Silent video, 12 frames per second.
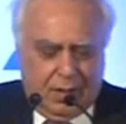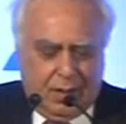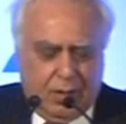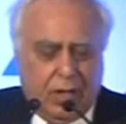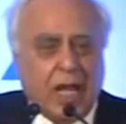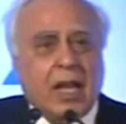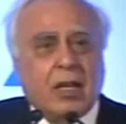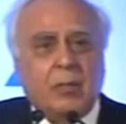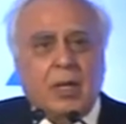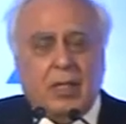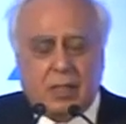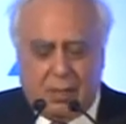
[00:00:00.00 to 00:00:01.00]
Yuri
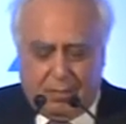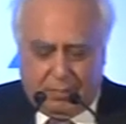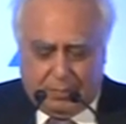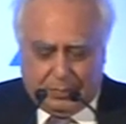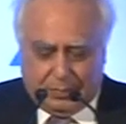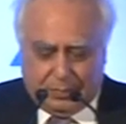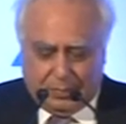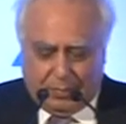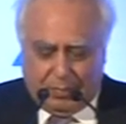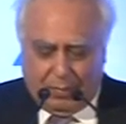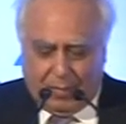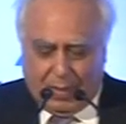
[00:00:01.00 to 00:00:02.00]
Hakamis,
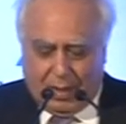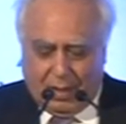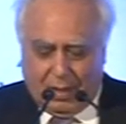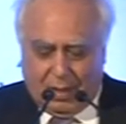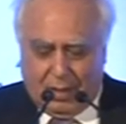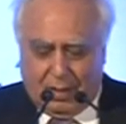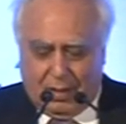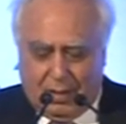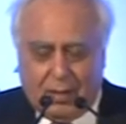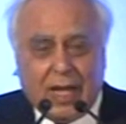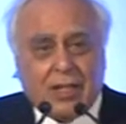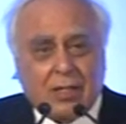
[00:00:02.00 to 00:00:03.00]

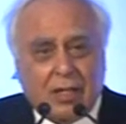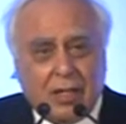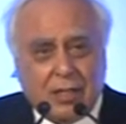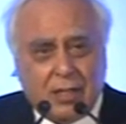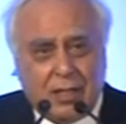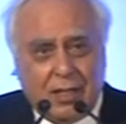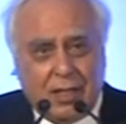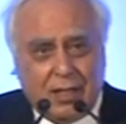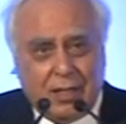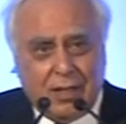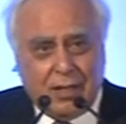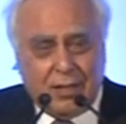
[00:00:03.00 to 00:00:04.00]
Her Excellency,
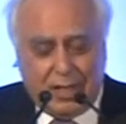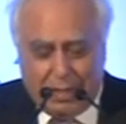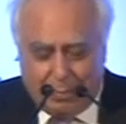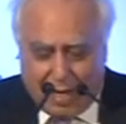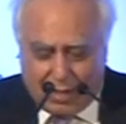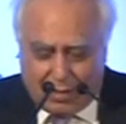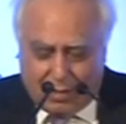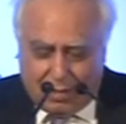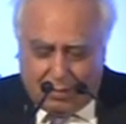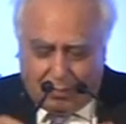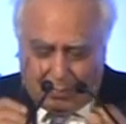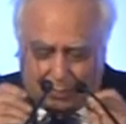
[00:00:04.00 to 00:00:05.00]
the
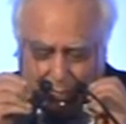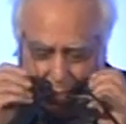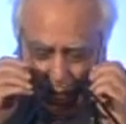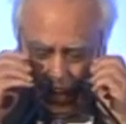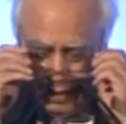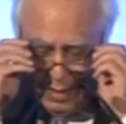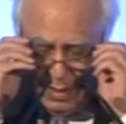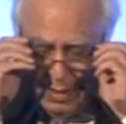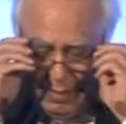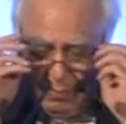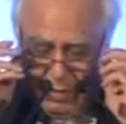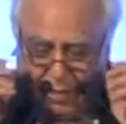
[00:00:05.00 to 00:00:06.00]
Ambassador,
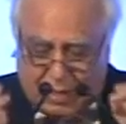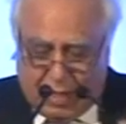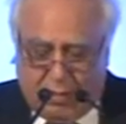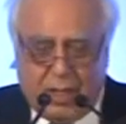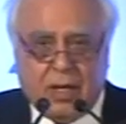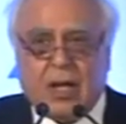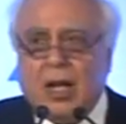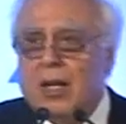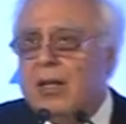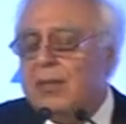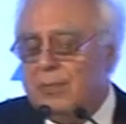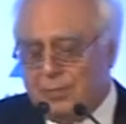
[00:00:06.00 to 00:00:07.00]
Ms. Terry
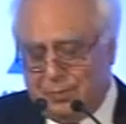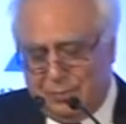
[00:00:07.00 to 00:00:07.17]
Hakala,